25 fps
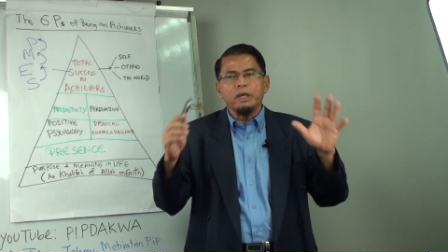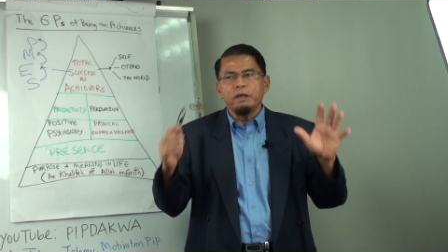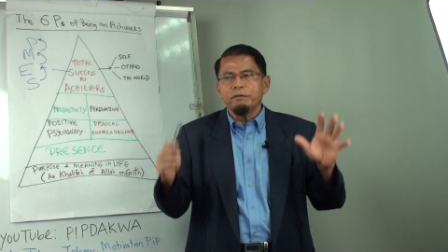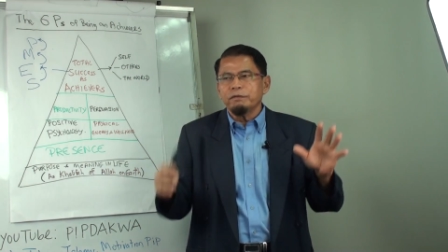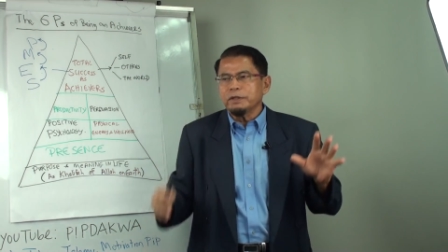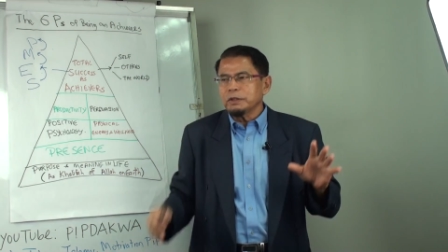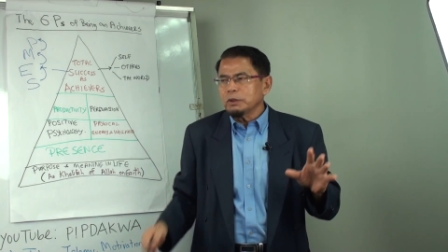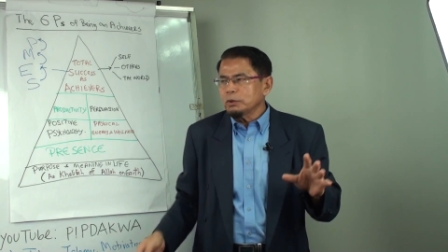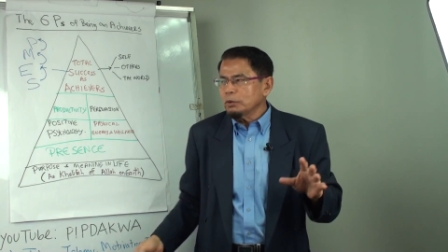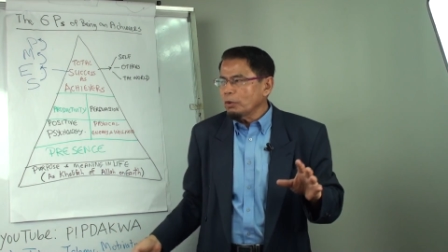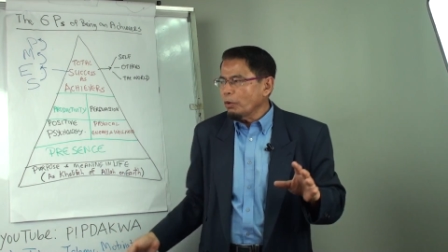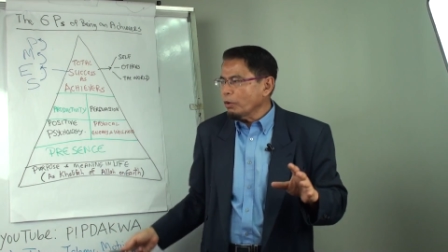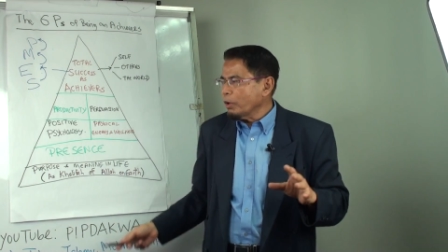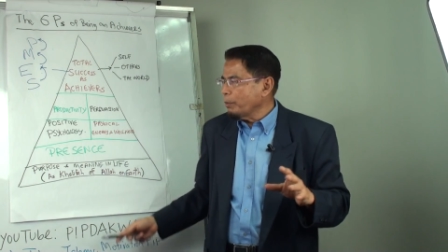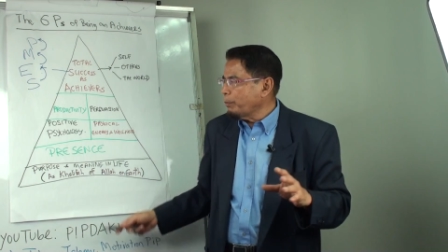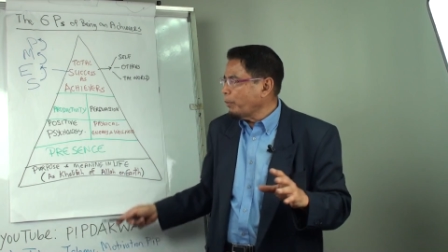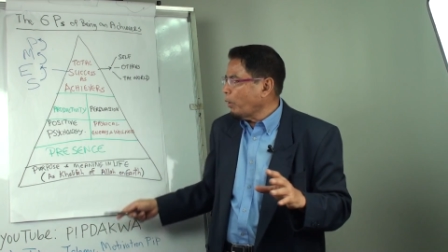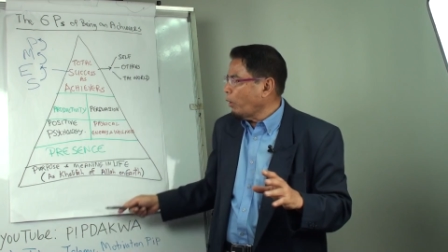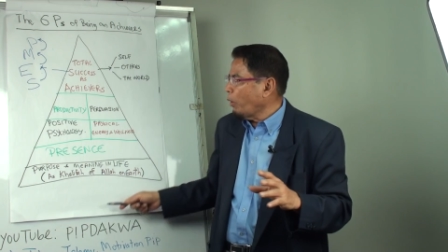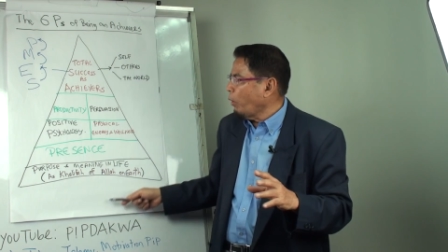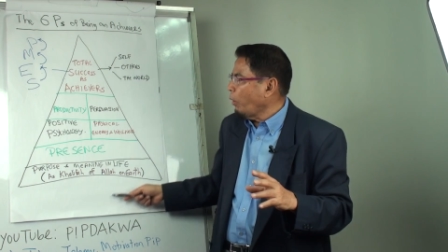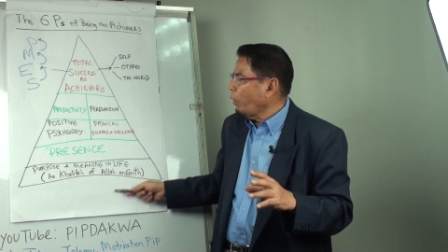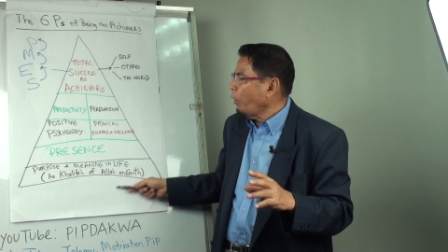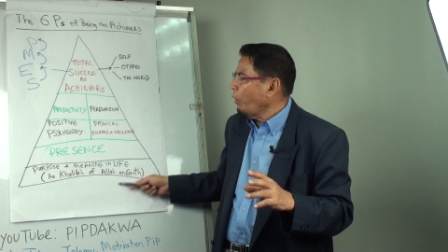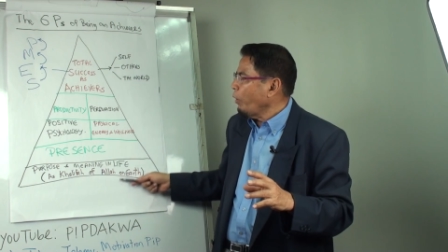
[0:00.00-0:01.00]
even talk about
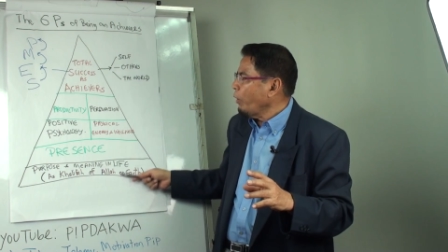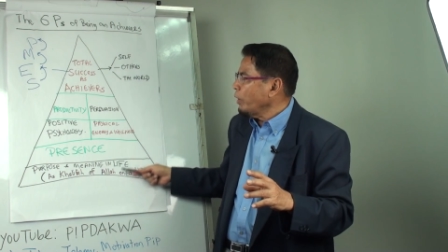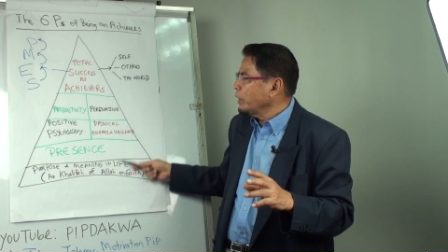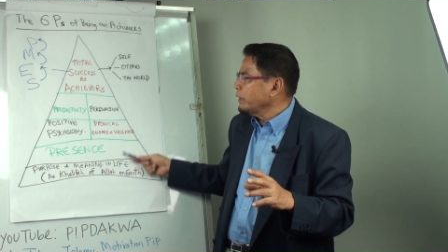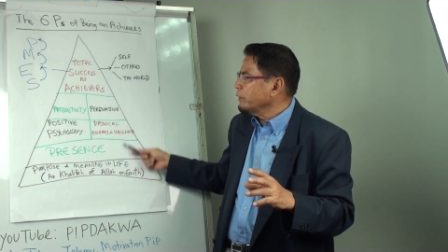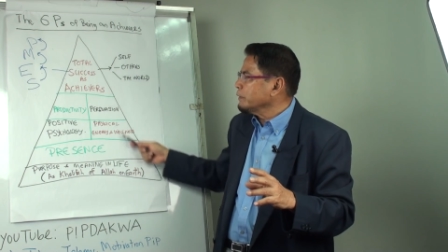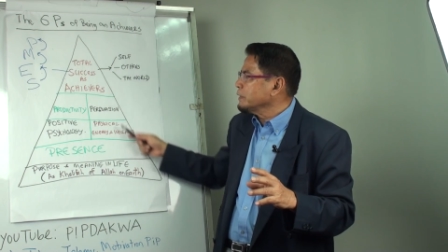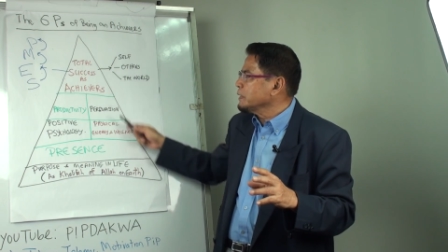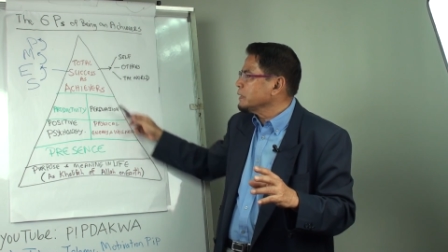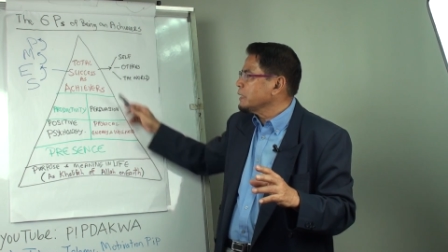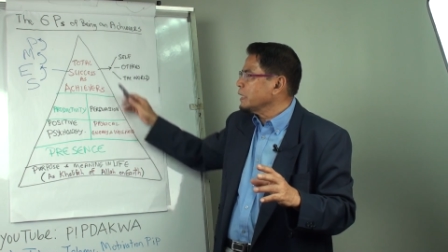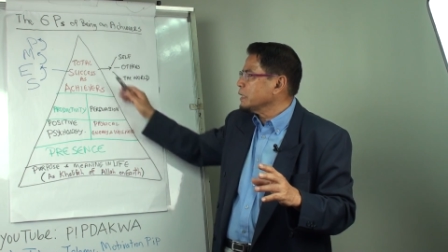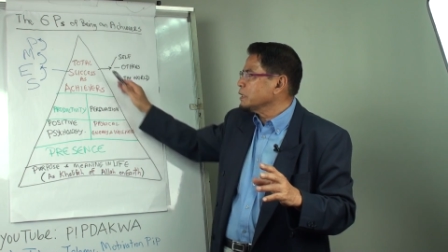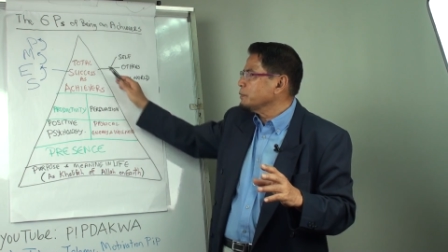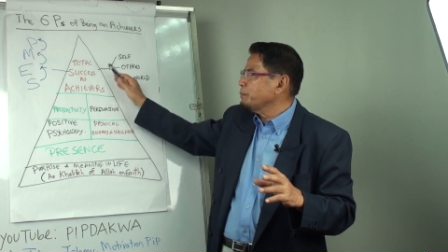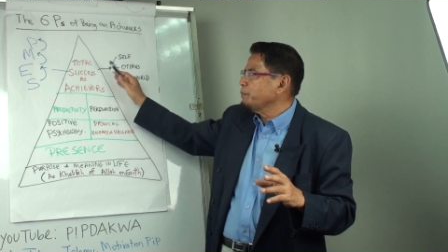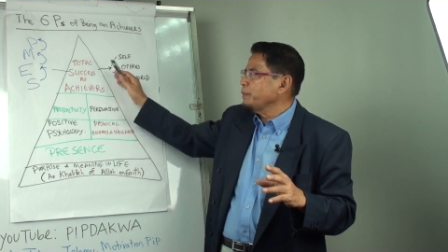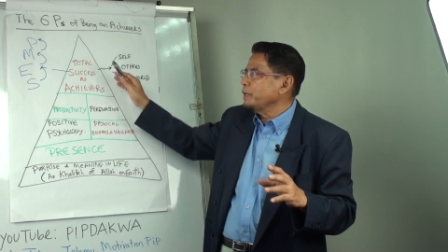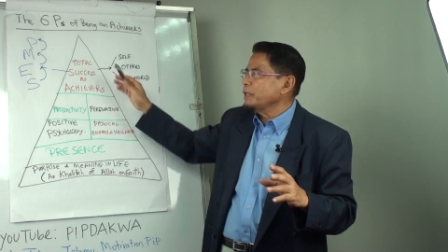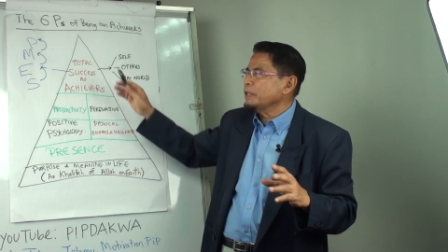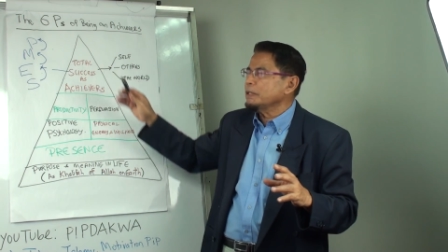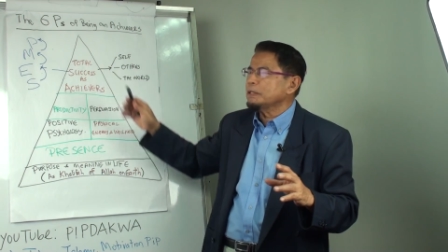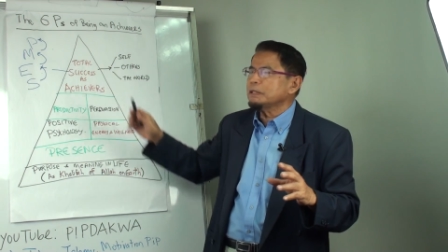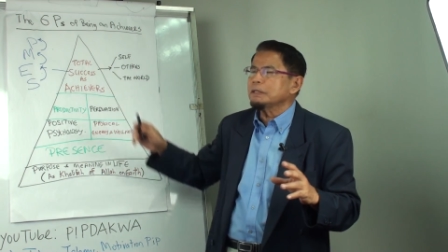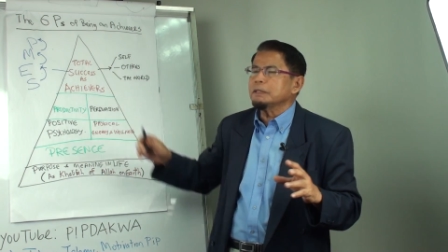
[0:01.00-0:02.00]
all the six
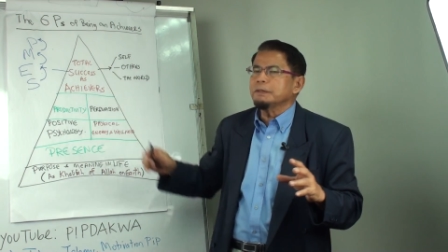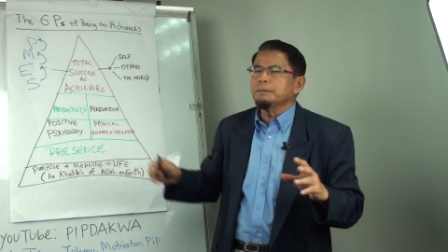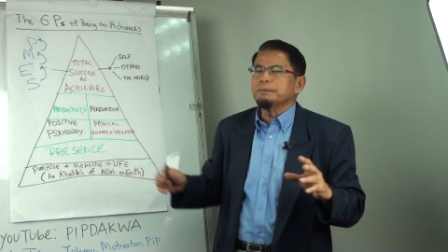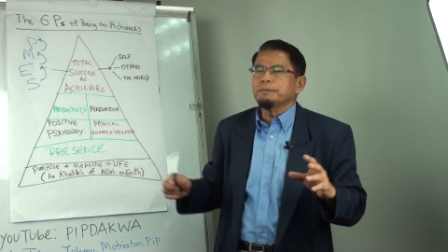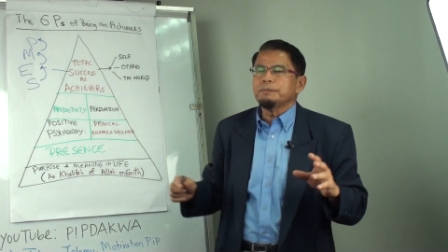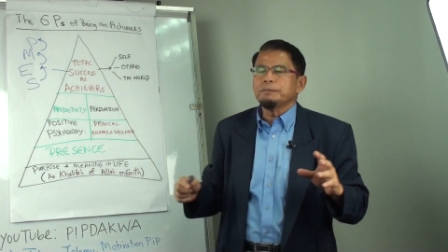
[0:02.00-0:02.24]
P's,